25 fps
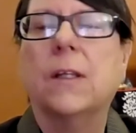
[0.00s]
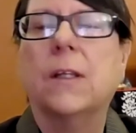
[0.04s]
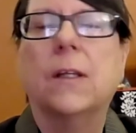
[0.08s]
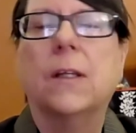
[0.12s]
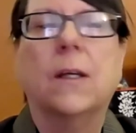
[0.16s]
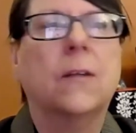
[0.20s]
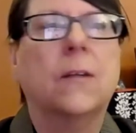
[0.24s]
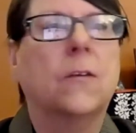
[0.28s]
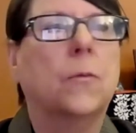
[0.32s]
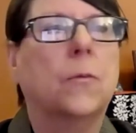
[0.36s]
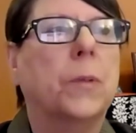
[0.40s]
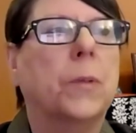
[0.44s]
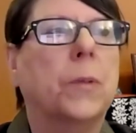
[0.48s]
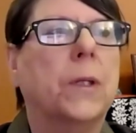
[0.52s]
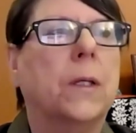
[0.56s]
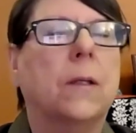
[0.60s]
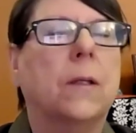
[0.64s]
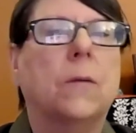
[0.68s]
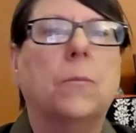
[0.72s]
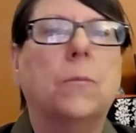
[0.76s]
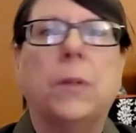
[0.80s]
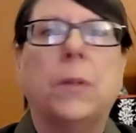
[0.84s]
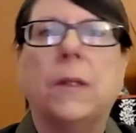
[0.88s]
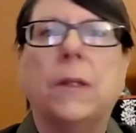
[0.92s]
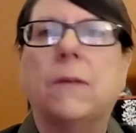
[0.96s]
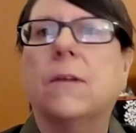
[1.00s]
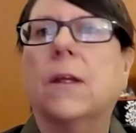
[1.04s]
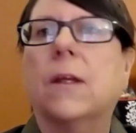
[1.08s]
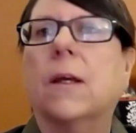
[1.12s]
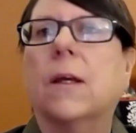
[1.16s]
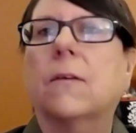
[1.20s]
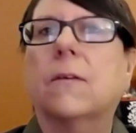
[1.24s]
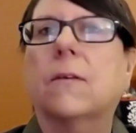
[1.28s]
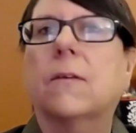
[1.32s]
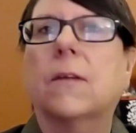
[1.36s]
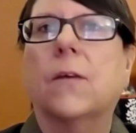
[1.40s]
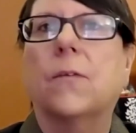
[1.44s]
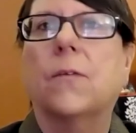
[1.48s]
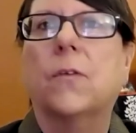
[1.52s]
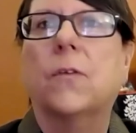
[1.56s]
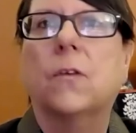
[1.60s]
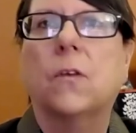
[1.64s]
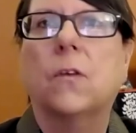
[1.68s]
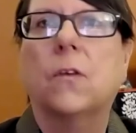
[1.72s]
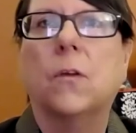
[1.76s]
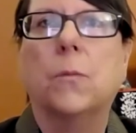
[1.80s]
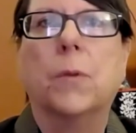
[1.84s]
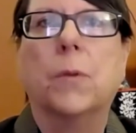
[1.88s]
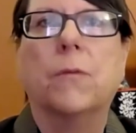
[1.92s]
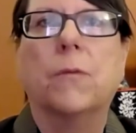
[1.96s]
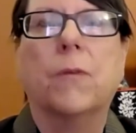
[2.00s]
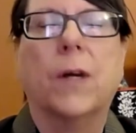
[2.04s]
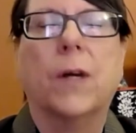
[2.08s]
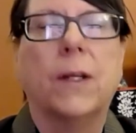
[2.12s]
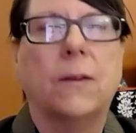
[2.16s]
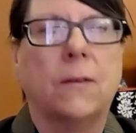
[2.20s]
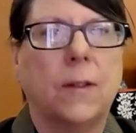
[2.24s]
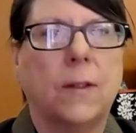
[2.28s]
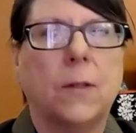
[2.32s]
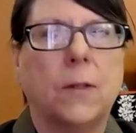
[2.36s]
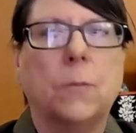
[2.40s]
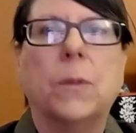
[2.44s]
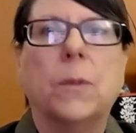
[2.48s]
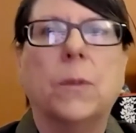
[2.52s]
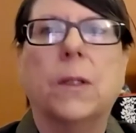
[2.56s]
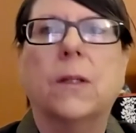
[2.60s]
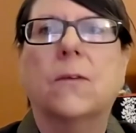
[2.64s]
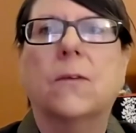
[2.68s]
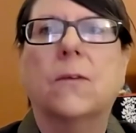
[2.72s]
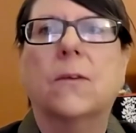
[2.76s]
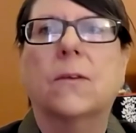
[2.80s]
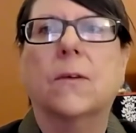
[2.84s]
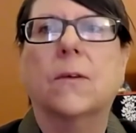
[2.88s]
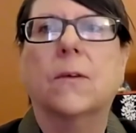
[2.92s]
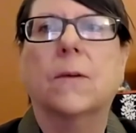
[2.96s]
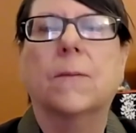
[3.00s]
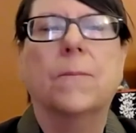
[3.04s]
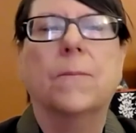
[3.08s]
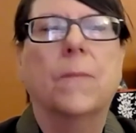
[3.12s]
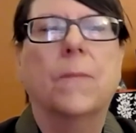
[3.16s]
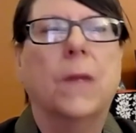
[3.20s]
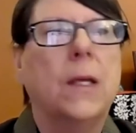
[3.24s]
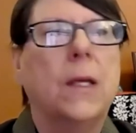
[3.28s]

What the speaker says: he has been BCSF supervising minister.